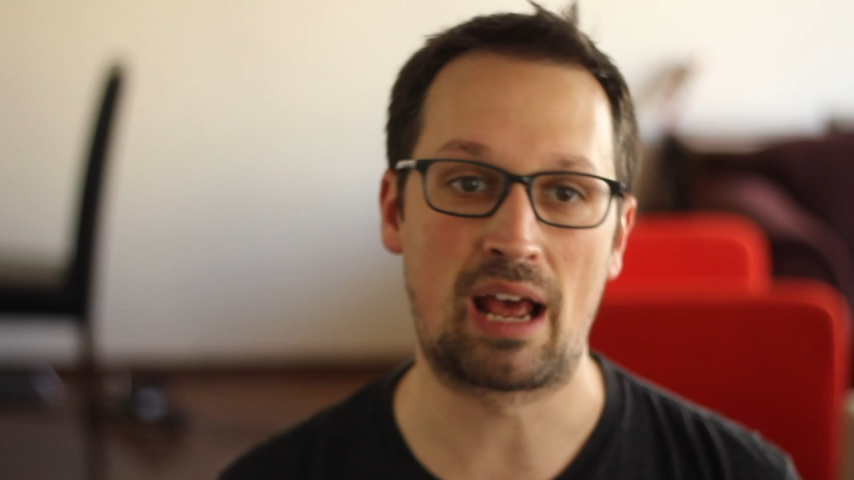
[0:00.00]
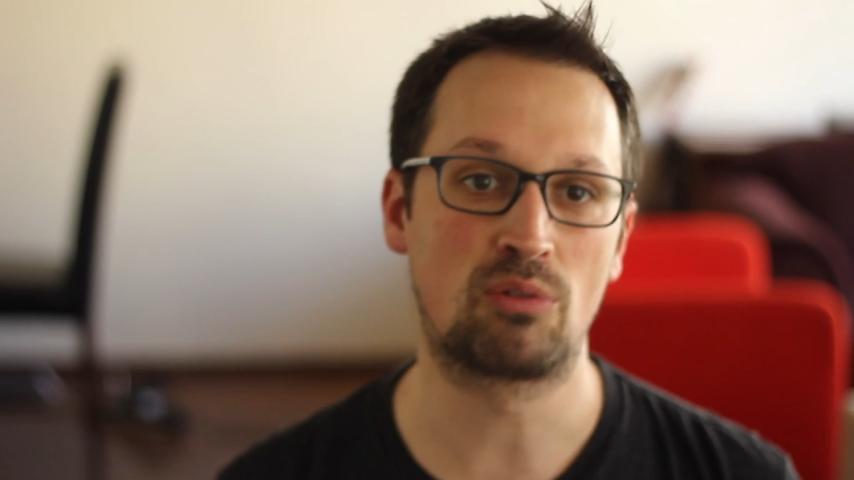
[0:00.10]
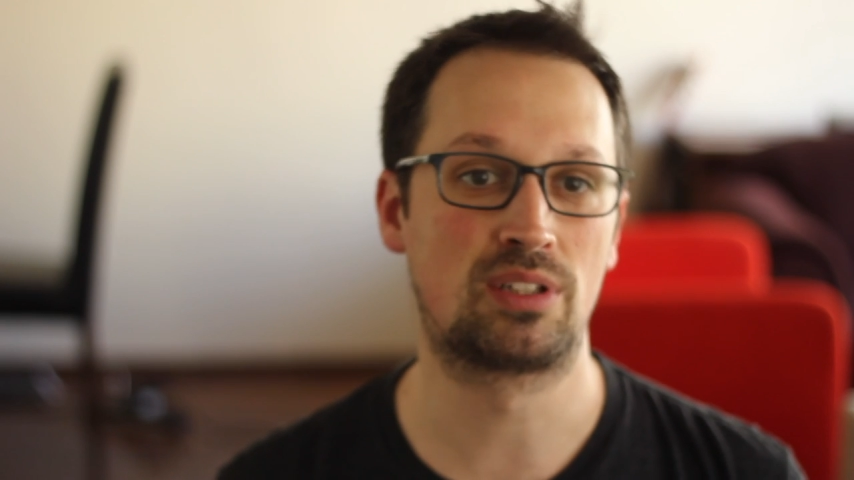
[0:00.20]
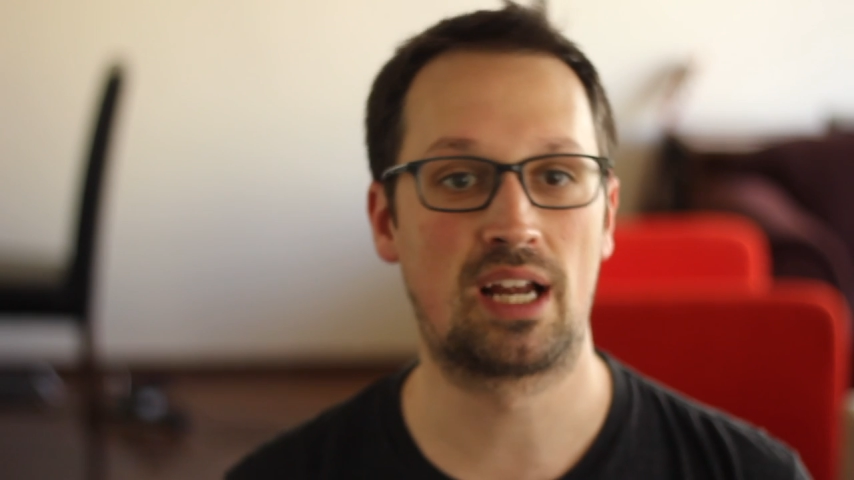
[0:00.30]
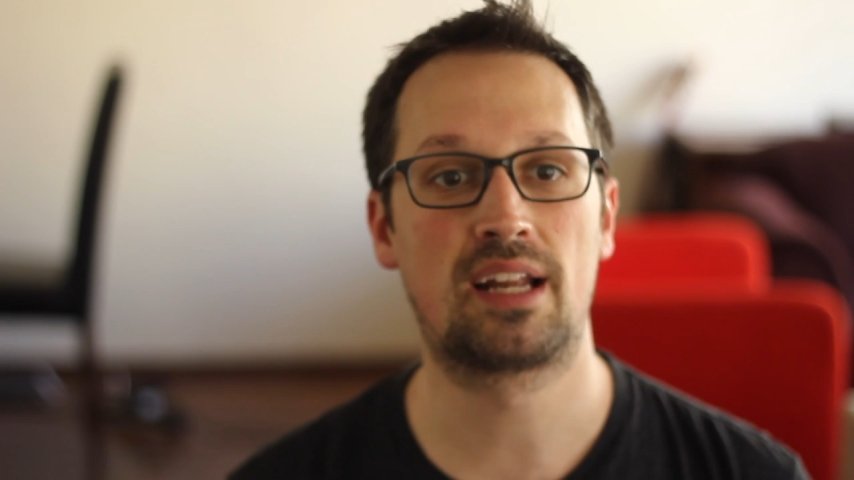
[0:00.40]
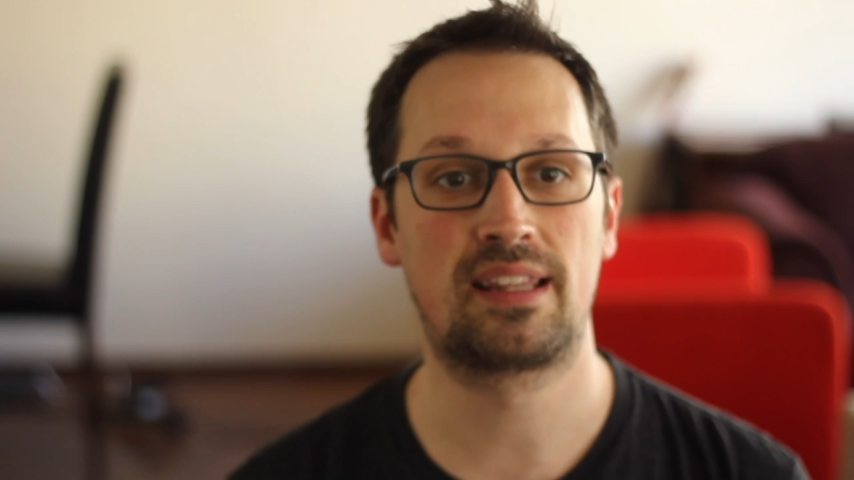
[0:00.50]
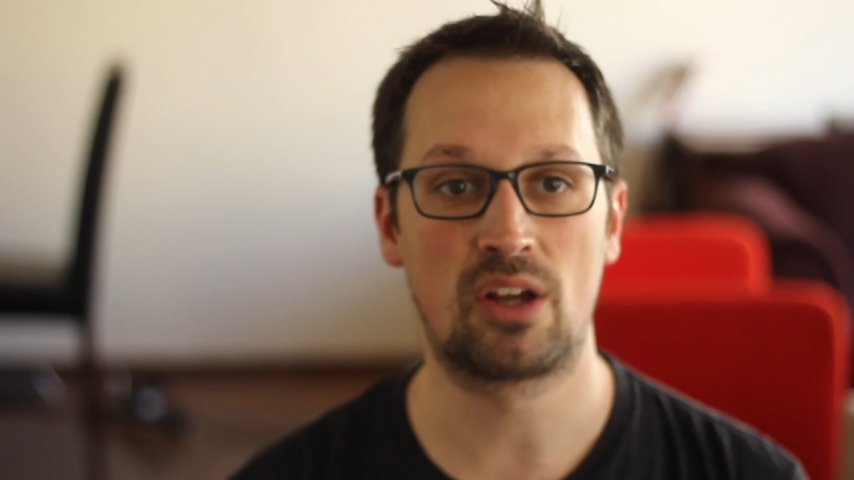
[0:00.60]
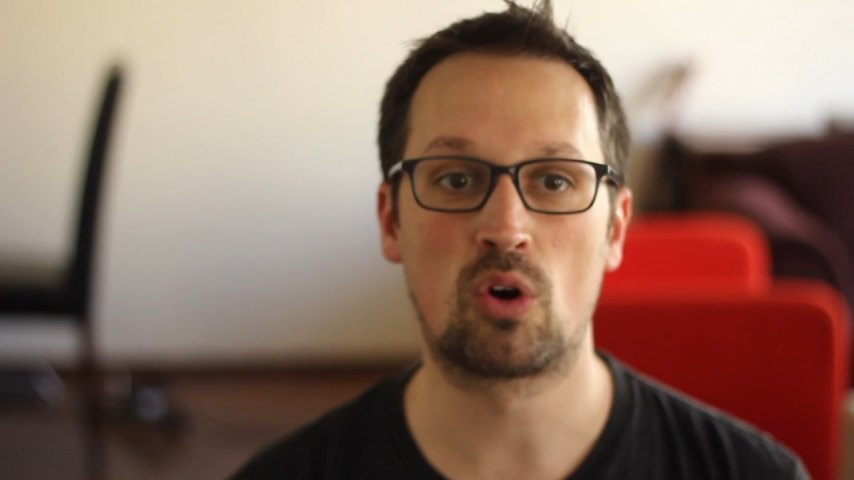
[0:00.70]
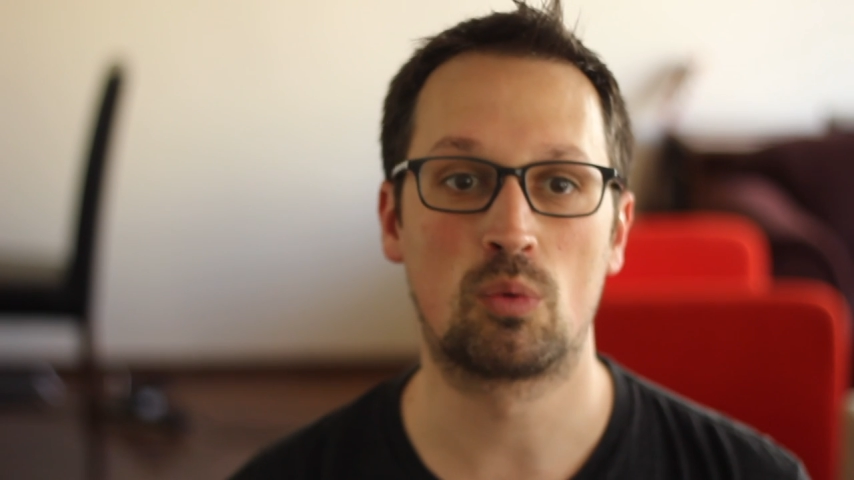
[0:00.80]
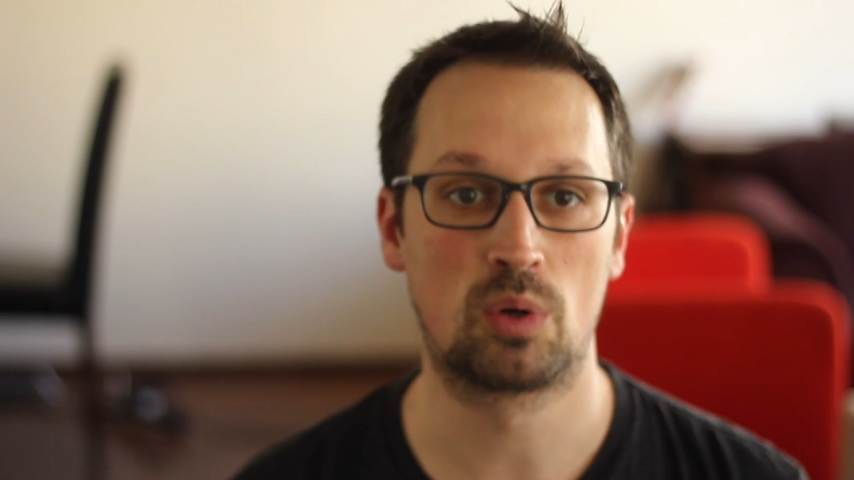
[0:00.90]
outside of
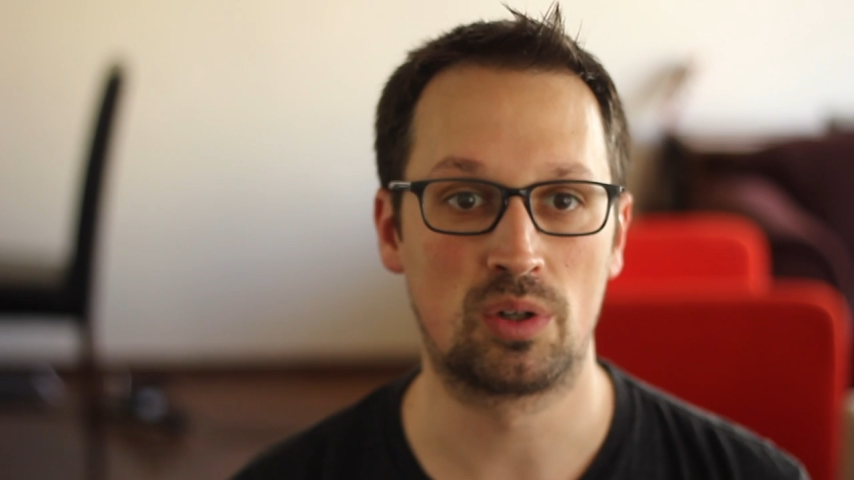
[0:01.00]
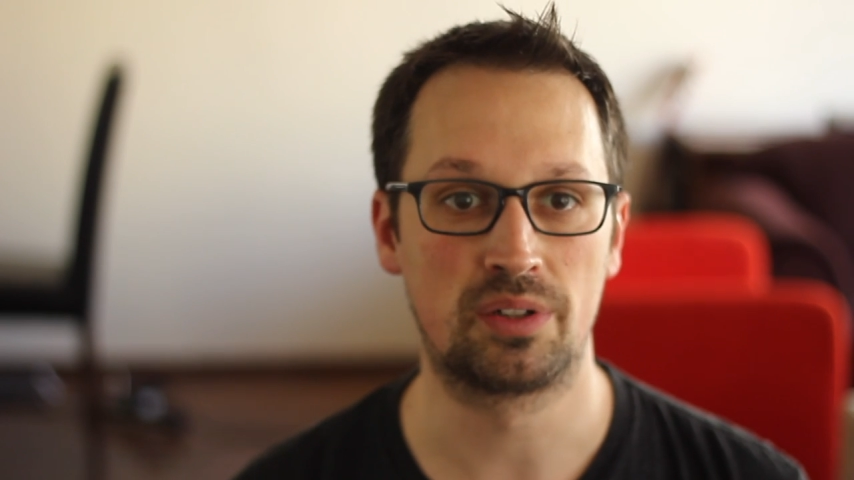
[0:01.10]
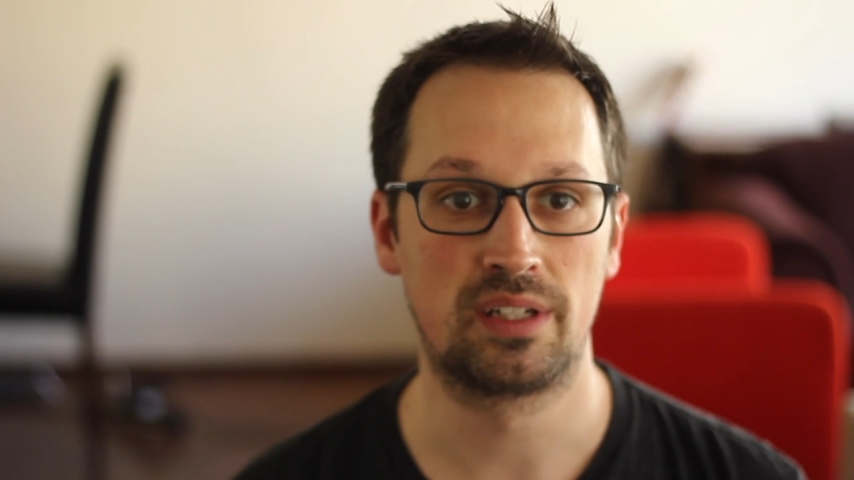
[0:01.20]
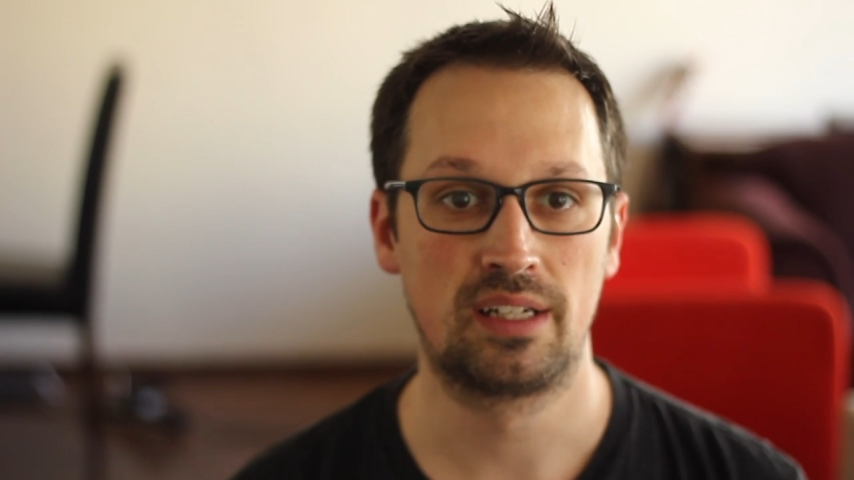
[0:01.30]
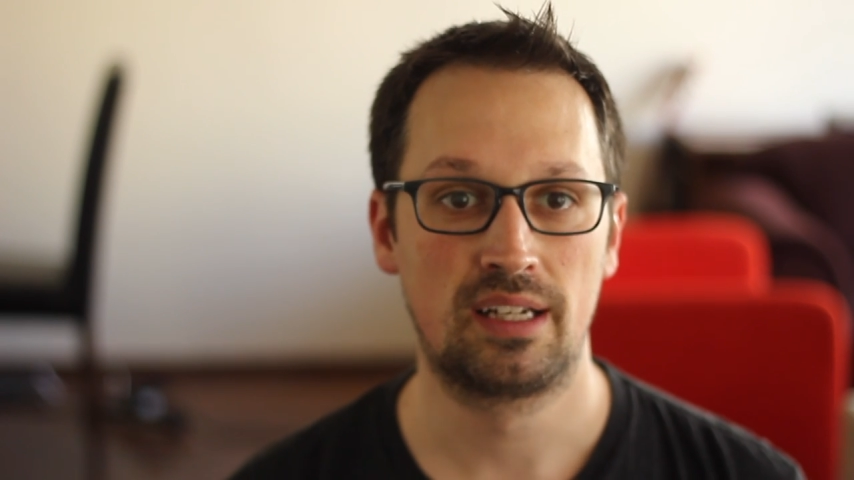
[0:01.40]
the art world.